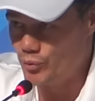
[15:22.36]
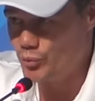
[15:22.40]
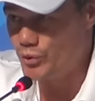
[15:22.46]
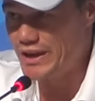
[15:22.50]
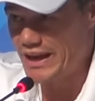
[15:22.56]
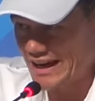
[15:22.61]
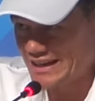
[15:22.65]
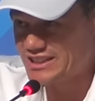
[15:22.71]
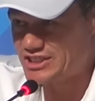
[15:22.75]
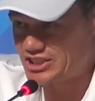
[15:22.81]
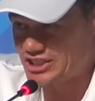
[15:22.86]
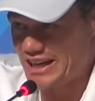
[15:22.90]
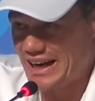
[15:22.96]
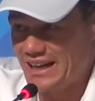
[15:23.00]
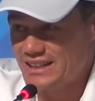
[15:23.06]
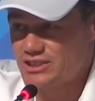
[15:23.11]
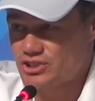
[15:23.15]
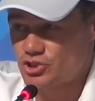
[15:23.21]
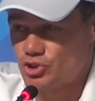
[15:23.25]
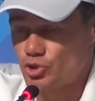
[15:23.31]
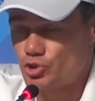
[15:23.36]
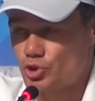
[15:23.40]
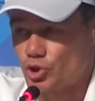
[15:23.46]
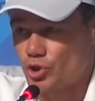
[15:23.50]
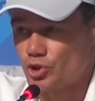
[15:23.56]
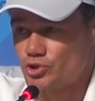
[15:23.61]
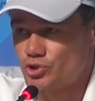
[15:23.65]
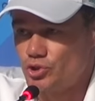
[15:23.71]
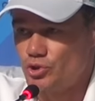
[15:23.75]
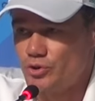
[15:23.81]
We had a chance to
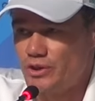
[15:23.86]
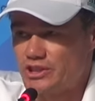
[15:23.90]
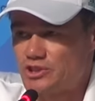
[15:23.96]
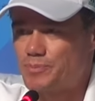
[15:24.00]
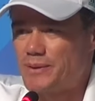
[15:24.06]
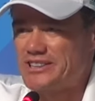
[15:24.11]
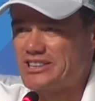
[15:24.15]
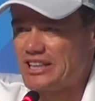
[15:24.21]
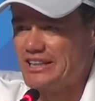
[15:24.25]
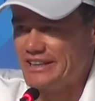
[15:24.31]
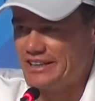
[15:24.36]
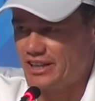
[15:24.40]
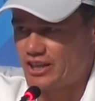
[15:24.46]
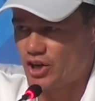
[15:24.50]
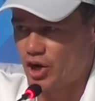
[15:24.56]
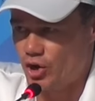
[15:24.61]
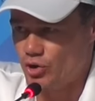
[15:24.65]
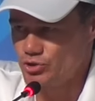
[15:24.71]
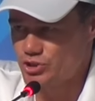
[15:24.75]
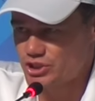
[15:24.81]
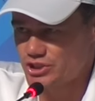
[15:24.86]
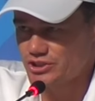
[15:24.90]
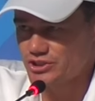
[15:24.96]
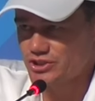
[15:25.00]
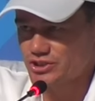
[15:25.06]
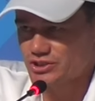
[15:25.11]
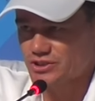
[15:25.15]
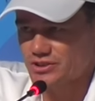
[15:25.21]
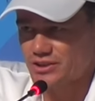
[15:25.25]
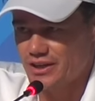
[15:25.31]
talk to, especially the
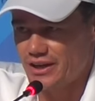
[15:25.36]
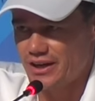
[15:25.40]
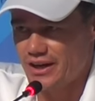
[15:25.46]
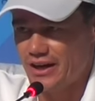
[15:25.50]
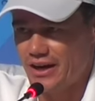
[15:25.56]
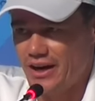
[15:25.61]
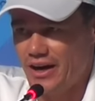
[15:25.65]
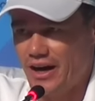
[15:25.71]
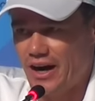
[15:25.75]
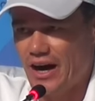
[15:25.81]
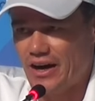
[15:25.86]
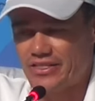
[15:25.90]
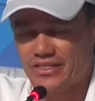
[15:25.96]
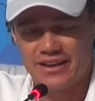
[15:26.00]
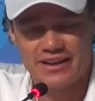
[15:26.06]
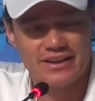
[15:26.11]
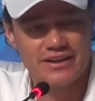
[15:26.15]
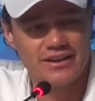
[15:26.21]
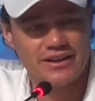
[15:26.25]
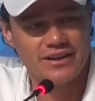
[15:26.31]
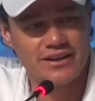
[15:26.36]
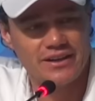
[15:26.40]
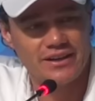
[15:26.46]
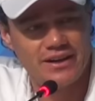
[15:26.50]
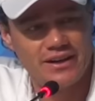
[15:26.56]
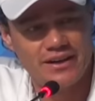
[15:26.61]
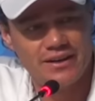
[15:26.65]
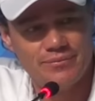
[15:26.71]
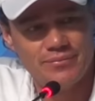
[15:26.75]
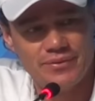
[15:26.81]
coaches. I think,
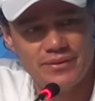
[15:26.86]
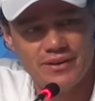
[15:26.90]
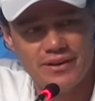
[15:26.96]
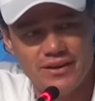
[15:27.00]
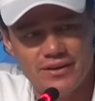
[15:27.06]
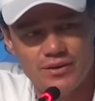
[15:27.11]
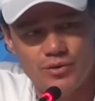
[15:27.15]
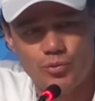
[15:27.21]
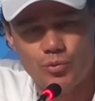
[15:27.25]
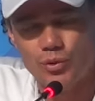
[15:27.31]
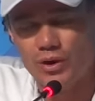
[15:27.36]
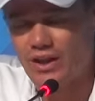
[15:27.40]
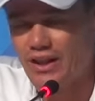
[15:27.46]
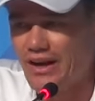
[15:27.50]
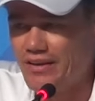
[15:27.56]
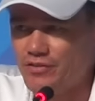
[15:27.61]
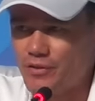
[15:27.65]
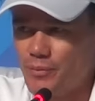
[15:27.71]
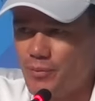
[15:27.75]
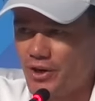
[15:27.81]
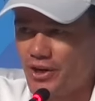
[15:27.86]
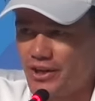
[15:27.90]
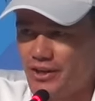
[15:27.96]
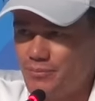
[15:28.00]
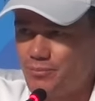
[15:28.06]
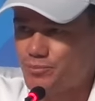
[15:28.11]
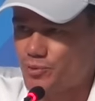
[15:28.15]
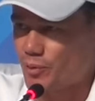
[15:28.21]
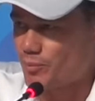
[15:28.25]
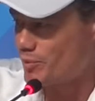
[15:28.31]
everybody
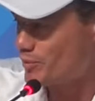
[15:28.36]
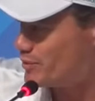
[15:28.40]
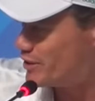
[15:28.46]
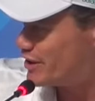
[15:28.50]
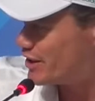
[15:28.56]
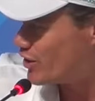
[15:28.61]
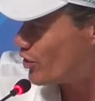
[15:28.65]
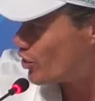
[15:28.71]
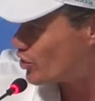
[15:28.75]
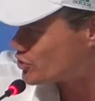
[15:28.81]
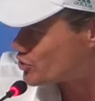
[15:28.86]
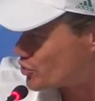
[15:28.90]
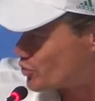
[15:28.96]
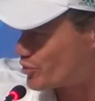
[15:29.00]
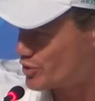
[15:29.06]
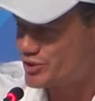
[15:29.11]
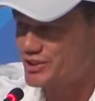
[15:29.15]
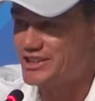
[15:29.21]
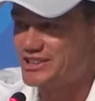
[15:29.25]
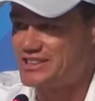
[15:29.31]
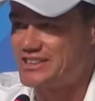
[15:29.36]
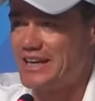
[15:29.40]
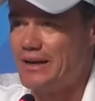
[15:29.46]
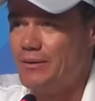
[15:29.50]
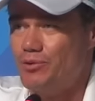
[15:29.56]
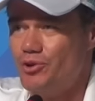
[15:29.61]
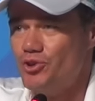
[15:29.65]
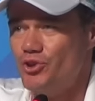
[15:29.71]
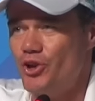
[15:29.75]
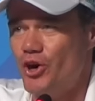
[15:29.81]
probably also on this
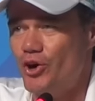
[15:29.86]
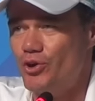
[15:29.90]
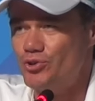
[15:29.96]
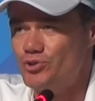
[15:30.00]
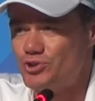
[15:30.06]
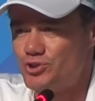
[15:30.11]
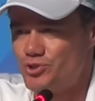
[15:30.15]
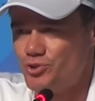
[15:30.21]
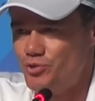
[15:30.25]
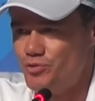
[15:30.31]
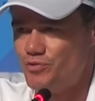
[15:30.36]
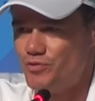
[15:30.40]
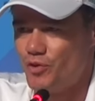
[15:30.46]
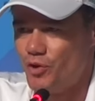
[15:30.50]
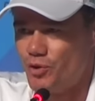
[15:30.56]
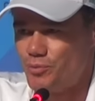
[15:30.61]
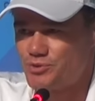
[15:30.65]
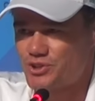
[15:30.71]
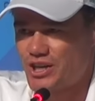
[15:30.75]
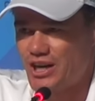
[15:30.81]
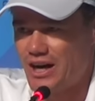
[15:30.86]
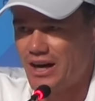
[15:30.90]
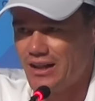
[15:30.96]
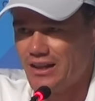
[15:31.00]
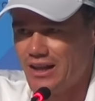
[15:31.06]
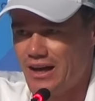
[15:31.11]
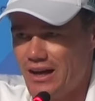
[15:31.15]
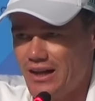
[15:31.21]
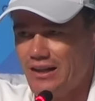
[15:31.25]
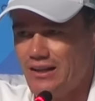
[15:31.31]
table knows who Forbes
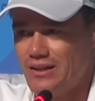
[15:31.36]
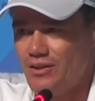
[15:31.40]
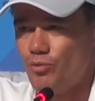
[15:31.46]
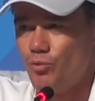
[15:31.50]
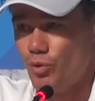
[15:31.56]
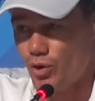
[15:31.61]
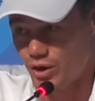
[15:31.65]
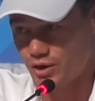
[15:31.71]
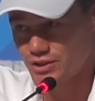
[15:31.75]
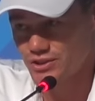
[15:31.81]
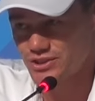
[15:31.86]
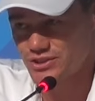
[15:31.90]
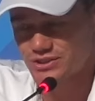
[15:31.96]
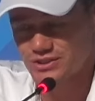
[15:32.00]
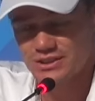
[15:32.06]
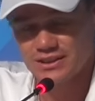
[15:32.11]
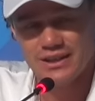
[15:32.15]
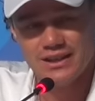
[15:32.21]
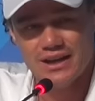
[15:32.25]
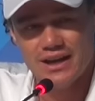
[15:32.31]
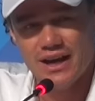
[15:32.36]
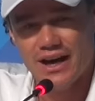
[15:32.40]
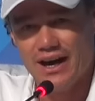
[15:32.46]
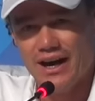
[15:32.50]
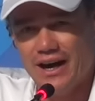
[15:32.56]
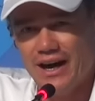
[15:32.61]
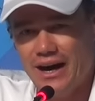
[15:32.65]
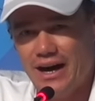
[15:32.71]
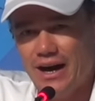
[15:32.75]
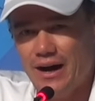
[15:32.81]
Carlisle was.
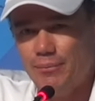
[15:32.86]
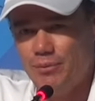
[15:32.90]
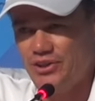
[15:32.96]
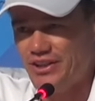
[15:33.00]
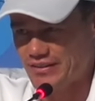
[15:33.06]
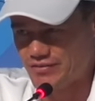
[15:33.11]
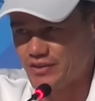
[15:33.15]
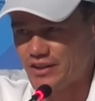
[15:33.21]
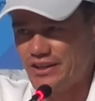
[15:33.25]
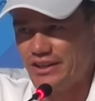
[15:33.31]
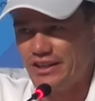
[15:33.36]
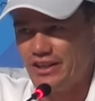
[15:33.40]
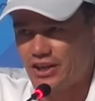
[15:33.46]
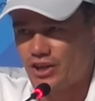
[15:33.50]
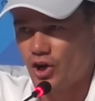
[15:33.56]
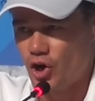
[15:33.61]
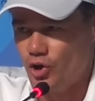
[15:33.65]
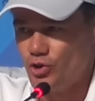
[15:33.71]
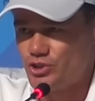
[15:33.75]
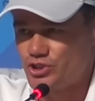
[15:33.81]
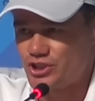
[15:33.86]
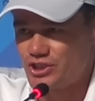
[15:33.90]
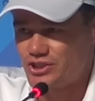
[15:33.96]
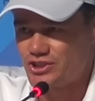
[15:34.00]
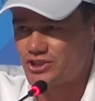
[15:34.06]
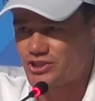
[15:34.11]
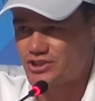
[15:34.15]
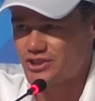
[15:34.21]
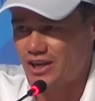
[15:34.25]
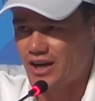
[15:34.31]
But definitely the
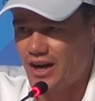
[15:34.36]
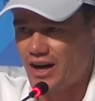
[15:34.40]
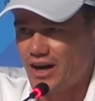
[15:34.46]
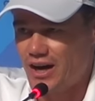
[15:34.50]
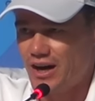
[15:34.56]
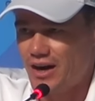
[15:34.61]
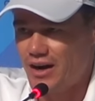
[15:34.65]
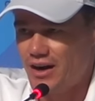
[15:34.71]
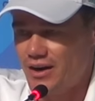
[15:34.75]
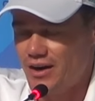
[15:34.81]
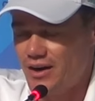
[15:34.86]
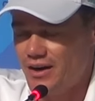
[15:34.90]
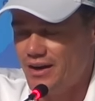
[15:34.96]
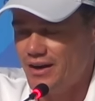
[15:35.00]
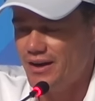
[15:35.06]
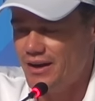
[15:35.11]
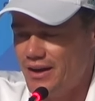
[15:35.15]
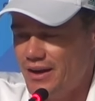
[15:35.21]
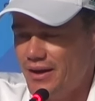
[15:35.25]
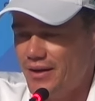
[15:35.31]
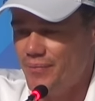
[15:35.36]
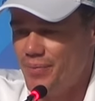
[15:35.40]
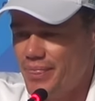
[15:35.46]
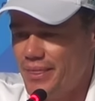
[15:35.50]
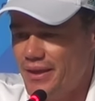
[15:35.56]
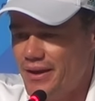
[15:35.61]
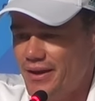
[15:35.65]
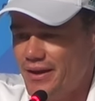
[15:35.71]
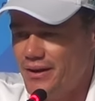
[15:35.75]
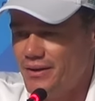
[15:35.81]
coaches are
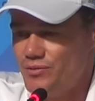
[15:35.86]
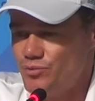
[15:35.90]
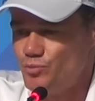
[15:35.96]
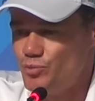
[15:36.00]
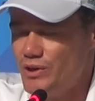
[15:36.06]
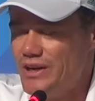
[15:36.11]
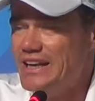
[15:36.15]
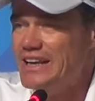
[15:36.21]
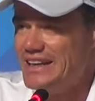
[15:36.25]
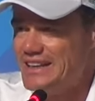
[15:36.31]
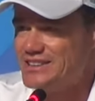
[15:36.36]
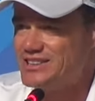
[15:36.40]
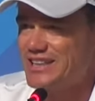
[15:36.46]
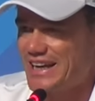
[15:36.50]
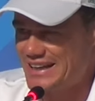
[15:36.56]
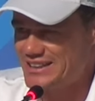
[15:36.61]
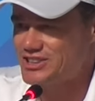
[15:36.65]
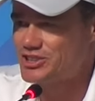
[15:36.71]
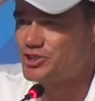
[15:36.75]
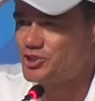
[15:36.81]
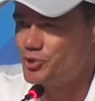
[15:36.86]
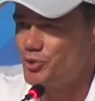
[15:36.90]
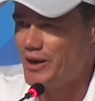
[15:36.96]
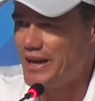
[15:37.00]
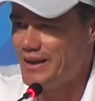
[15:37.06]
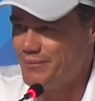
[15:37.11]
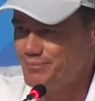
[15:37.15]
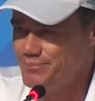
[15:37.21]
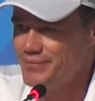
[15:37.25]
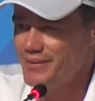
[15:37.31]
really attached to
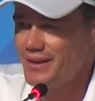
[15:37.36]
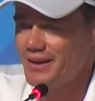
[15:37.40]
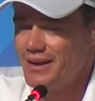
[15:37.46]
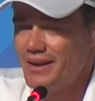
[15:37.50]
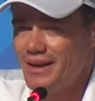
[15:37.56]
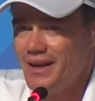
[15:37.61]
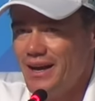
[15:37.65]
him.